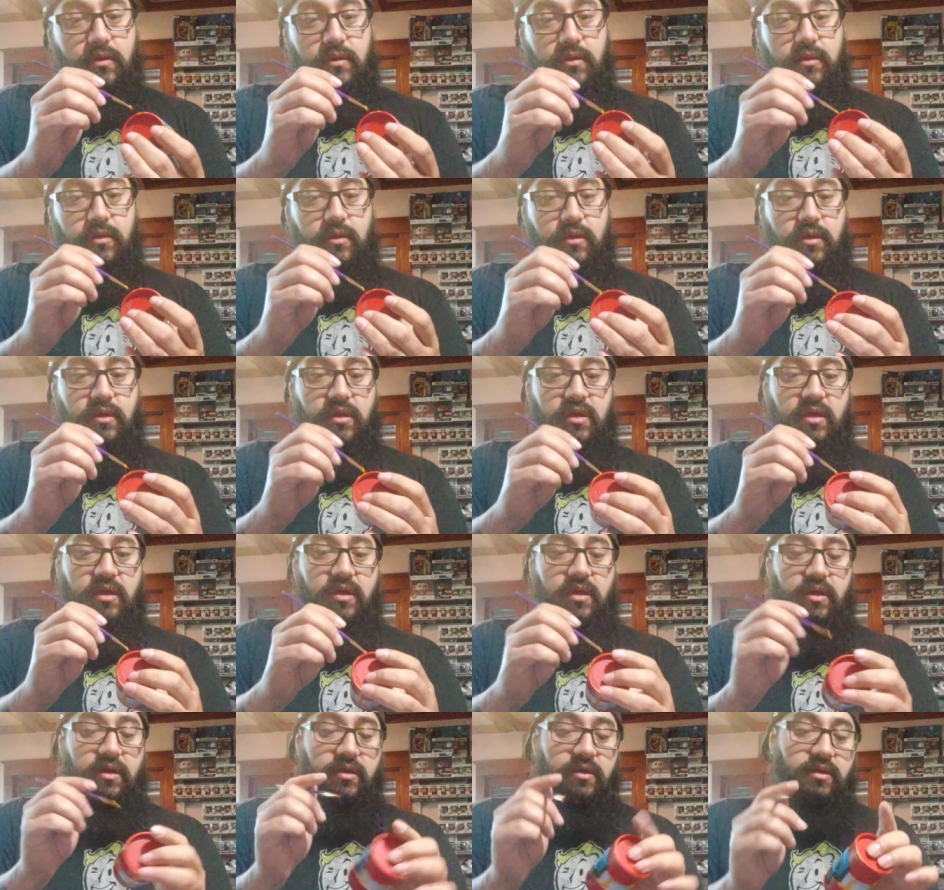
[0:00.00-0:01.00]

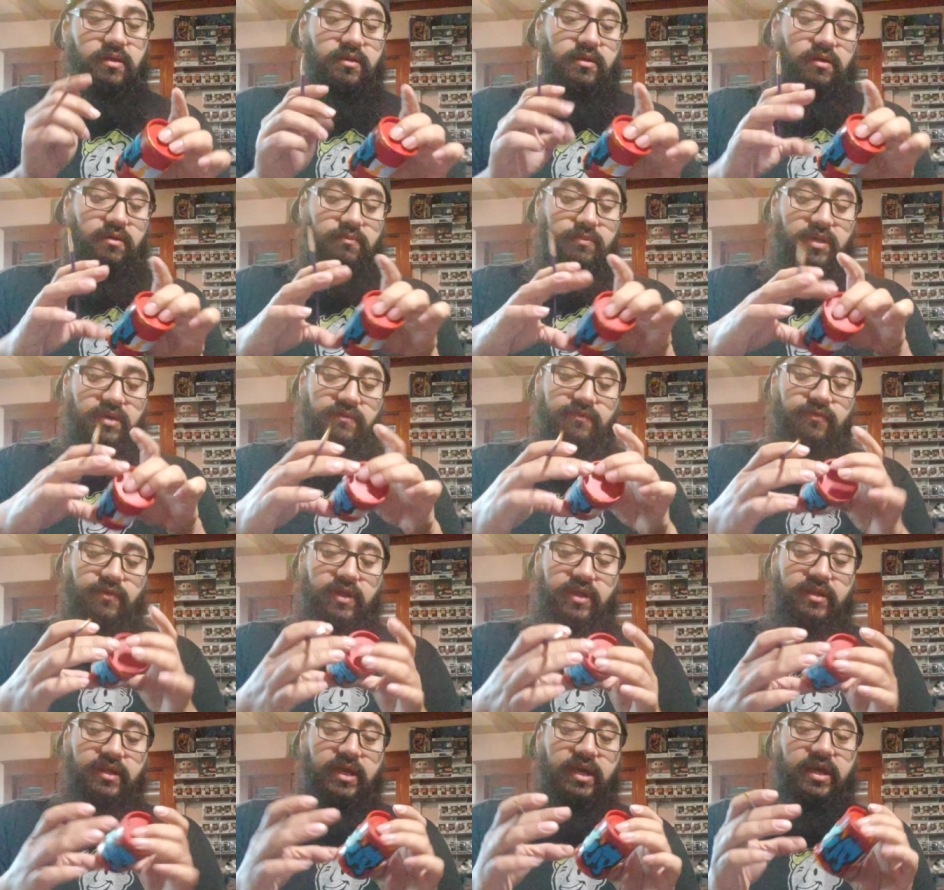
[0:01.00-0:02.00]
Yeah, and don't be
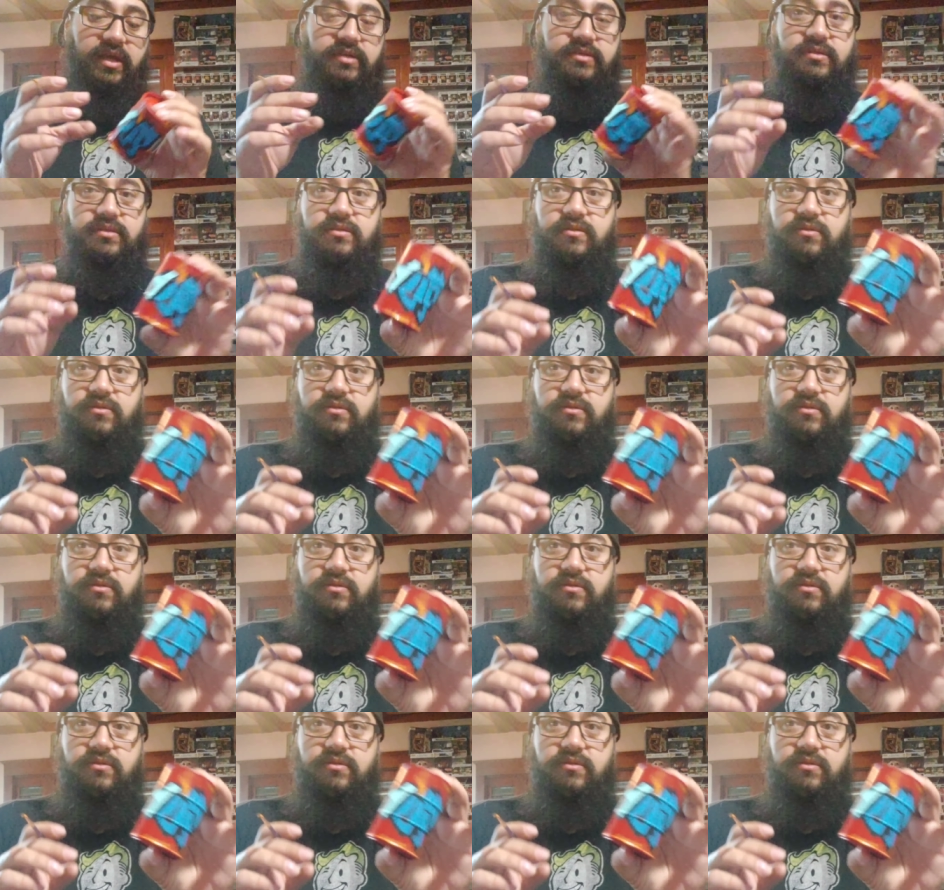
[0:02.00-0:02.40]
afraid, guys. It's